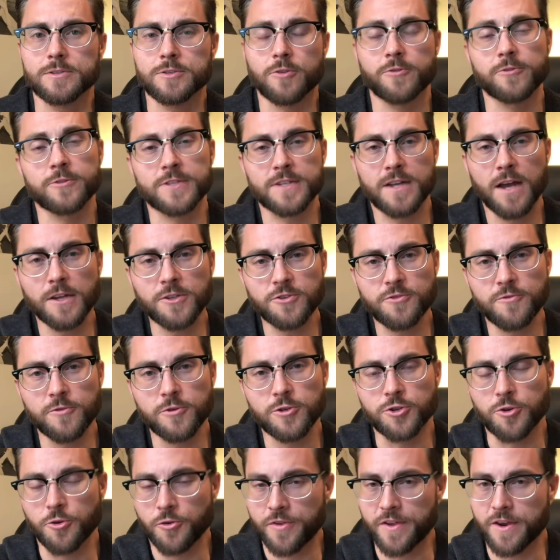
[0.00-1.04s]
So there's a
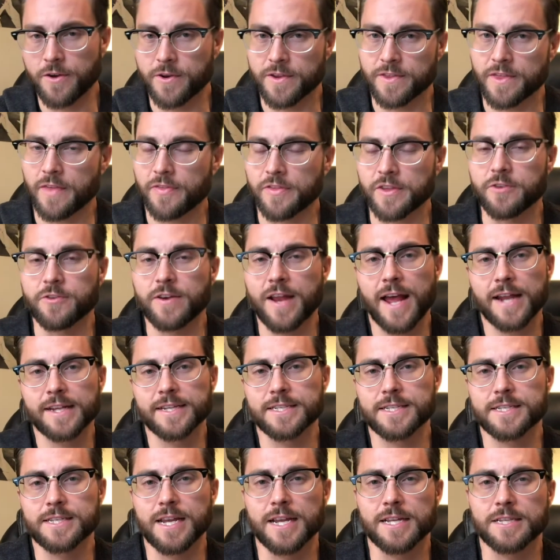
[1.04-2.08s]
controversial theory that the
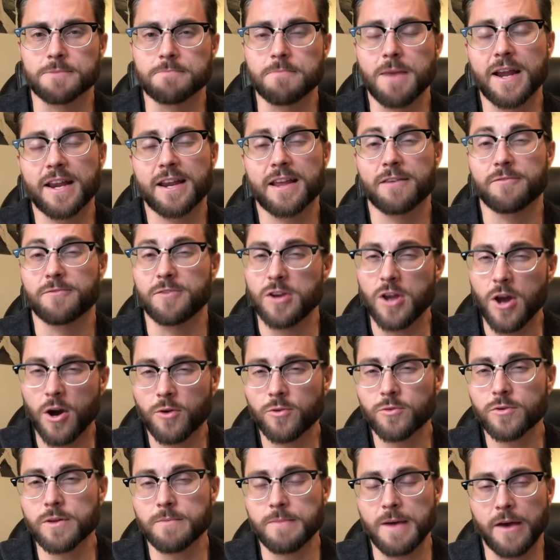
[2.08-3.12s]
United States might have
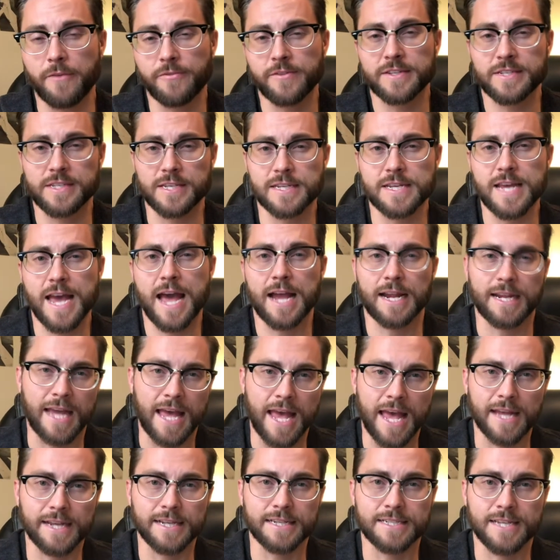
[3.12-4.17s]
known about this attack
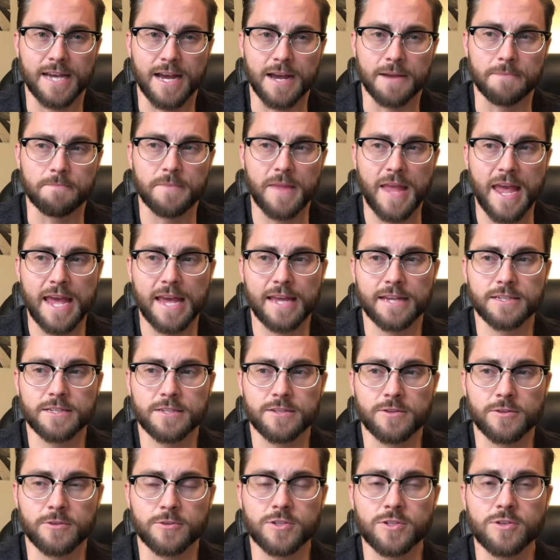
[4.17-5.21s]
ahead of time. And
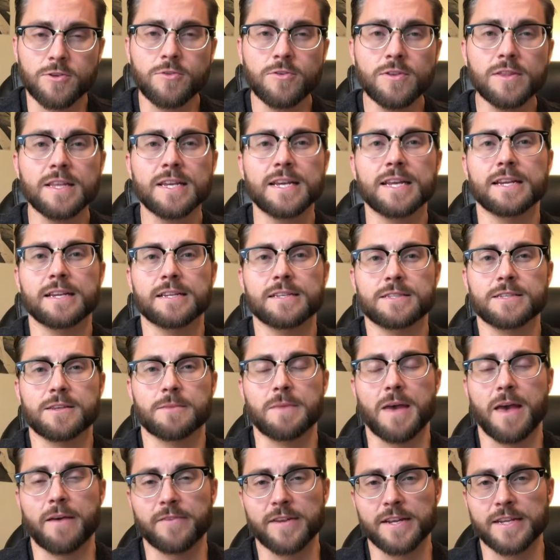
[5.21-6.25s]
there's certainly
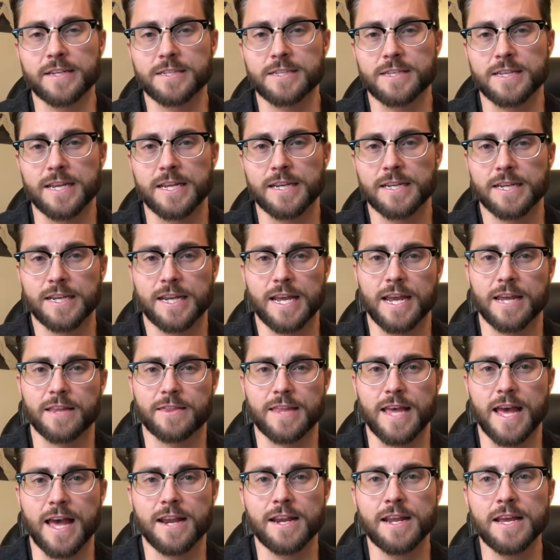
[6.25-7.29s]
some evidence to indicate
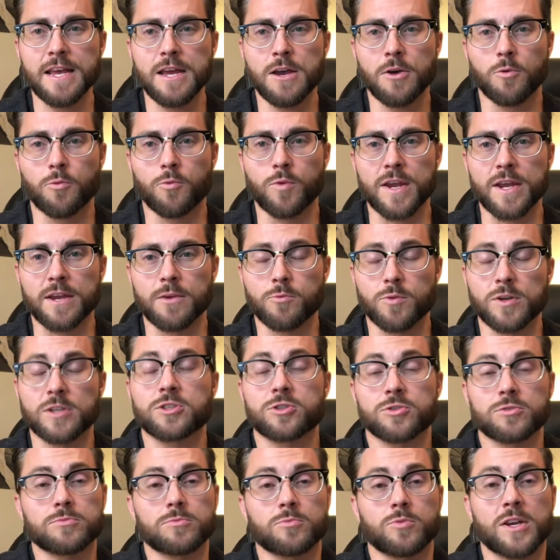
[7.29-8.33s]
that we, we,
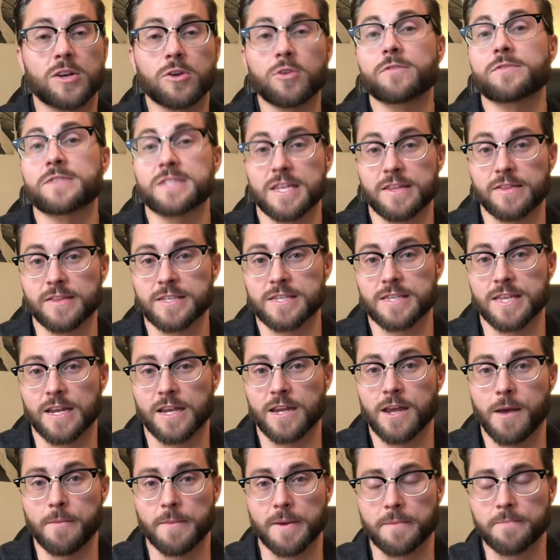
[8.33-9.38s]
we could have seen this thing
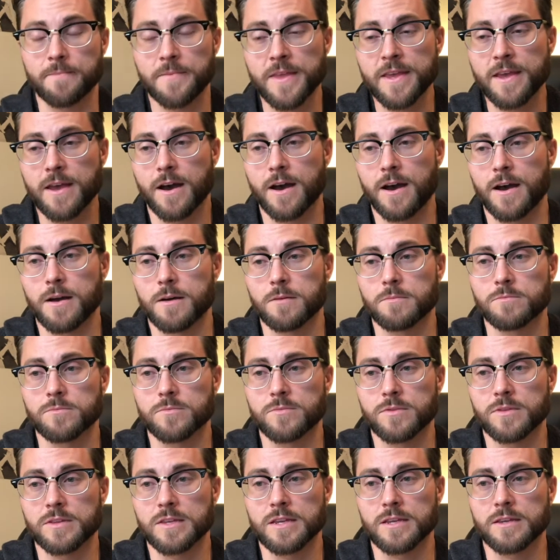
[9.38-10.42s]
coming.
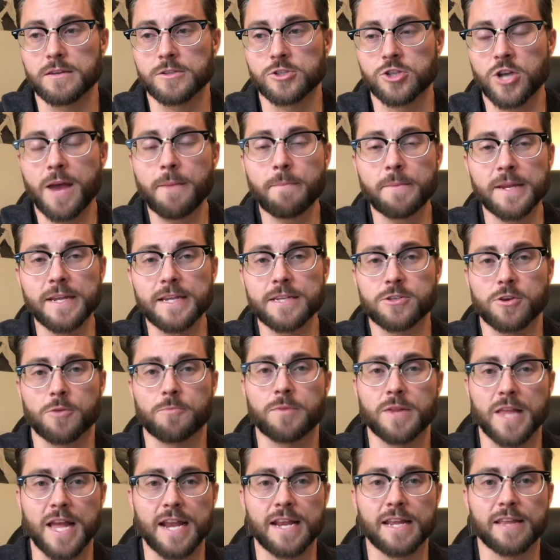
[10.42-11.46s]
Um, the Japanese are
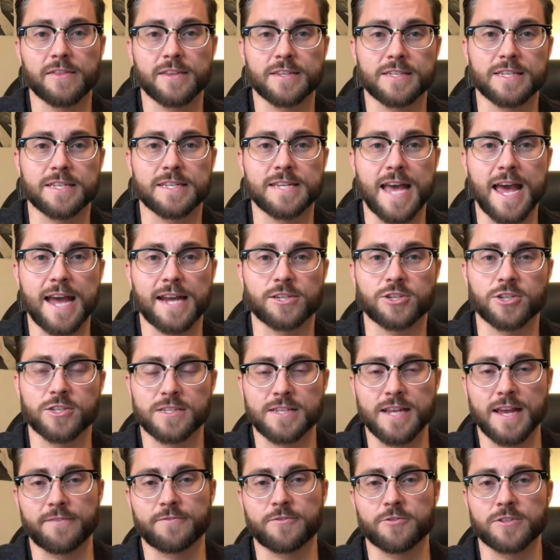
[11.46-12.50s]
planning this attack
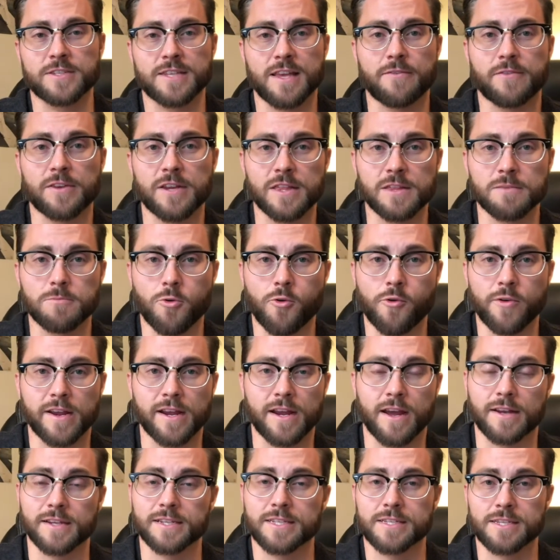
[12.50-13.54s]
just after 7 in the
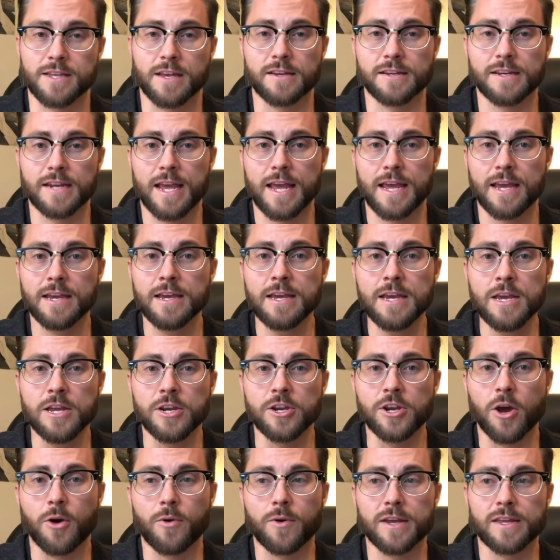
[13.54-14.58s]
morning on a Sunday,
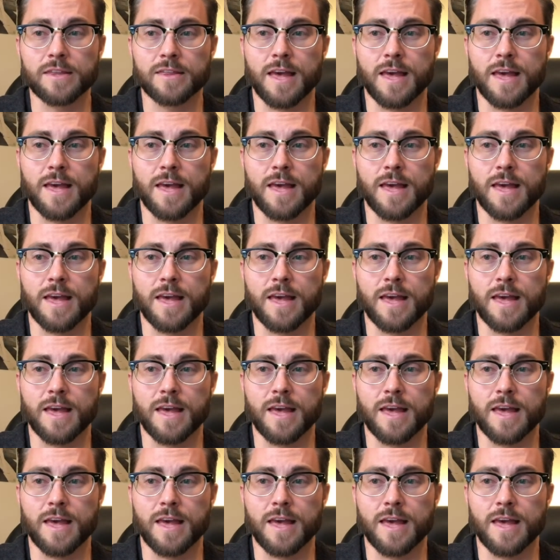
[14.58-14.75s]
knowing